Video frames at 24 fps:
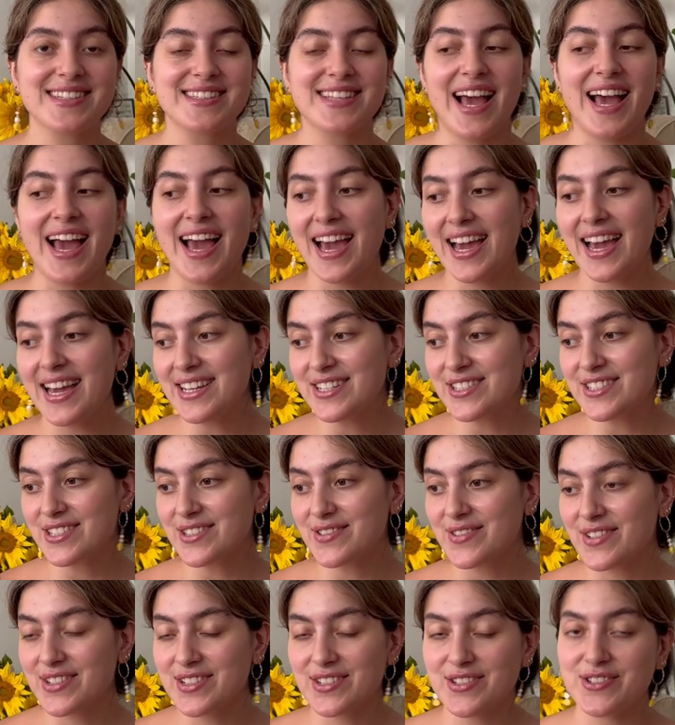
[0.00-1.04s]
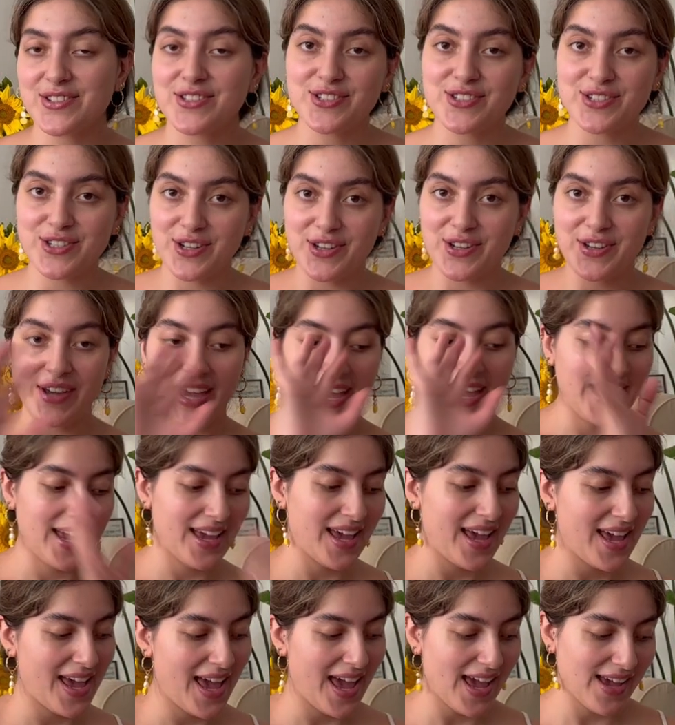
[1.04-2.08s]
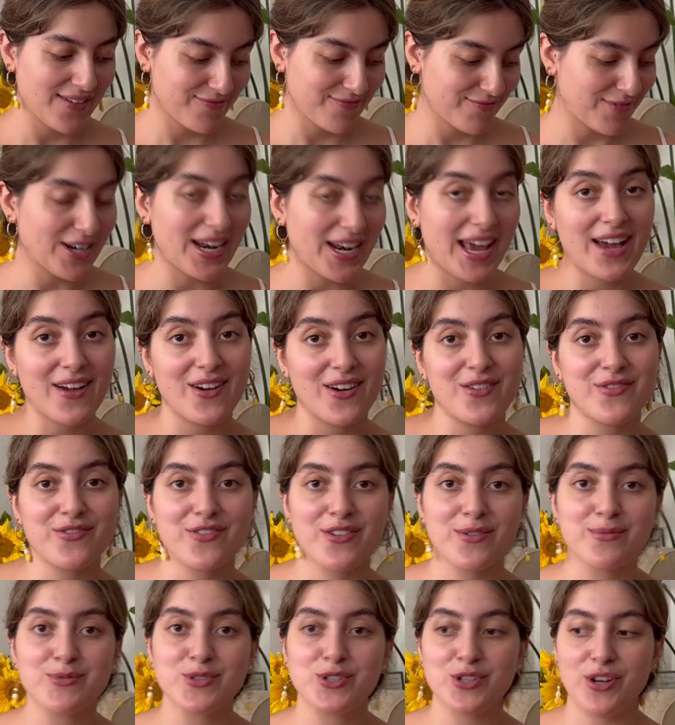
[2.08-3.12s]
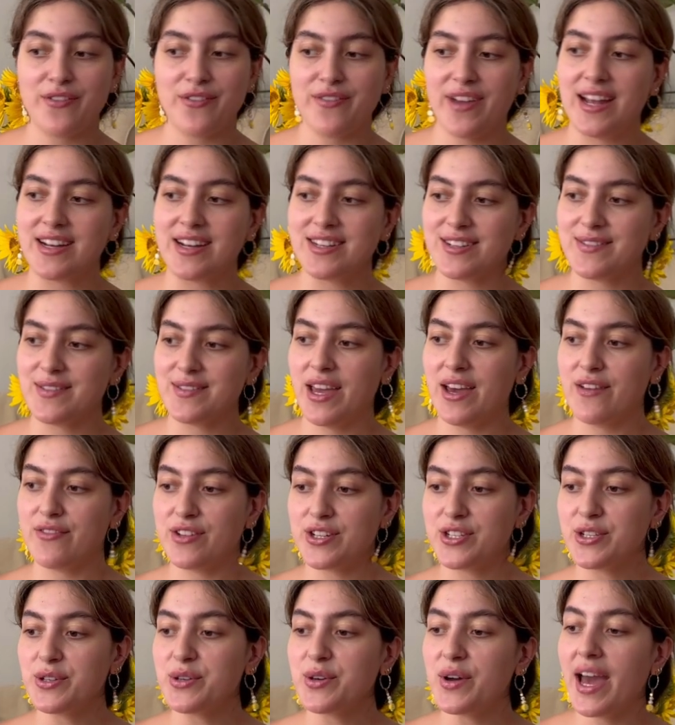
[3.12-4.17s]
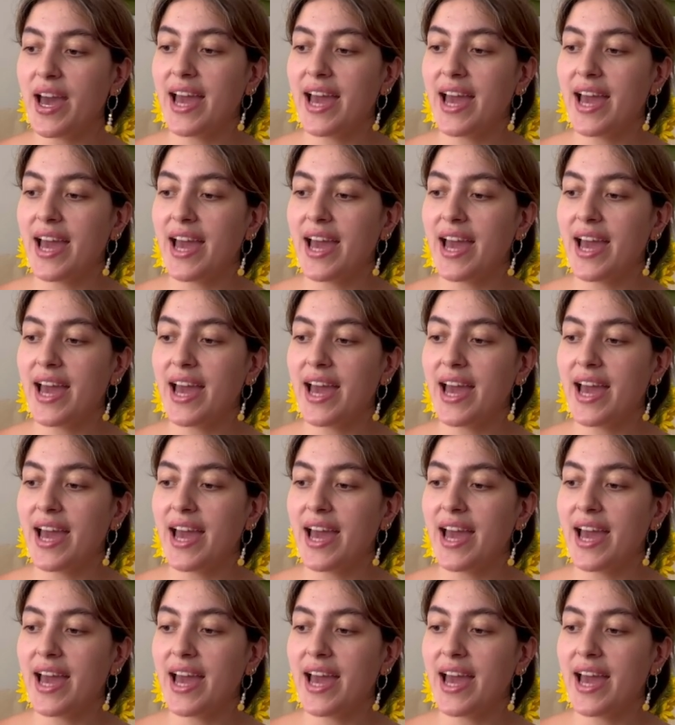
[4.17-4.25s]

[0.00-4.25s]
I just wanted to show you what I got from Djerf Avenue,